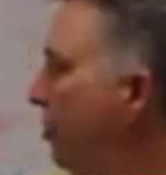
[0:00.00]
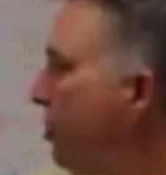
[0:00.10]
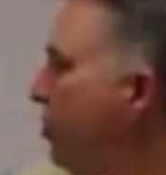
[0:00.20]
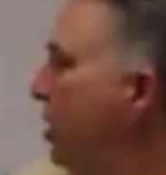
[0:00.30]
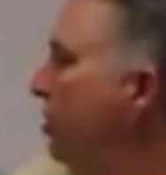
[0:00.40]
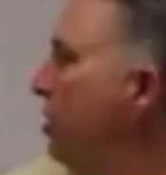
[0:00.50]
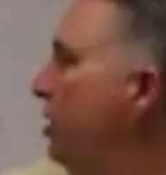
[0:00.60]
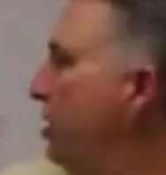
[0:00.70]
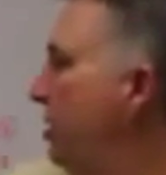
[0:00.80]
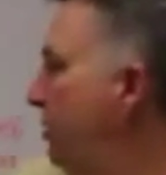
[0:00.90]

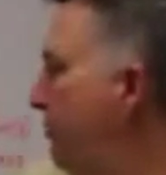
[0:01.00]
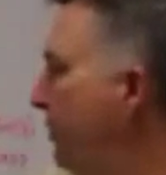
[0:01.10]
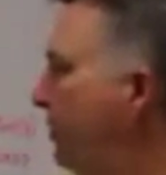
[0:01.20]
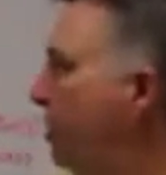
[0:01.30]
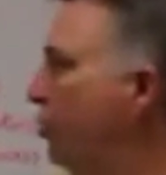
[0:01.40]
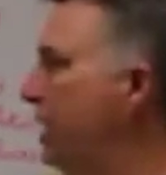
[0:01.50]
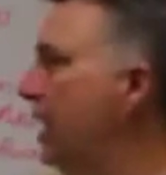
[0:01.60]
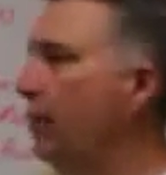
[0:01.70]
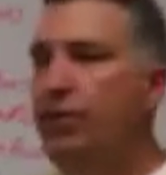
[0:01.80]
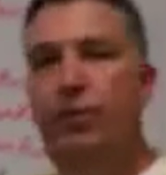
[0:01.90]
353
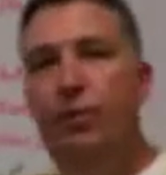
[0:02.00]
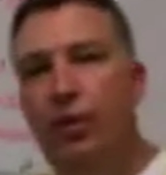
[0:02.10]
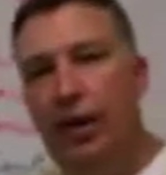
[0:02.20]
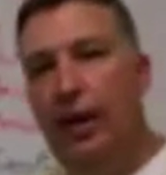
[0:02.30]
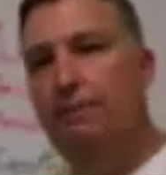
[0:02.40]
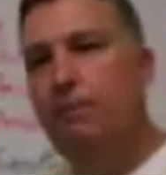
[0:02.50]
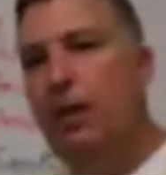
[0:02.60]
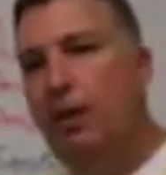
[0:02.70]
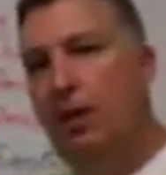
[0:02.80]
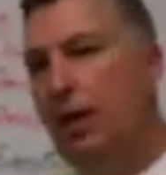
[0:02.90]
hours. Okay,
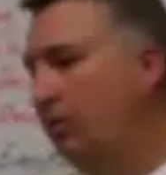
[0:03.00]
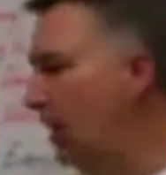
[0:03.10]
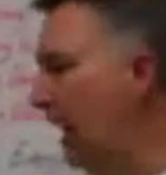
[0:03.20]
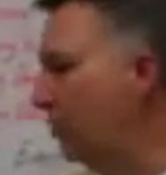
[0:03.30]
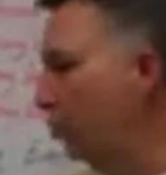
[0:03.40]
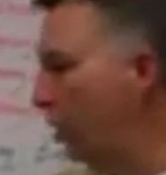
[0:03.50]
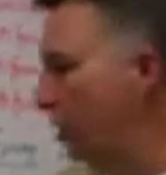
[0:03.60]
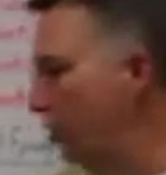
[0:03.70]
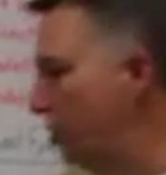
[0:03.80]
that's what you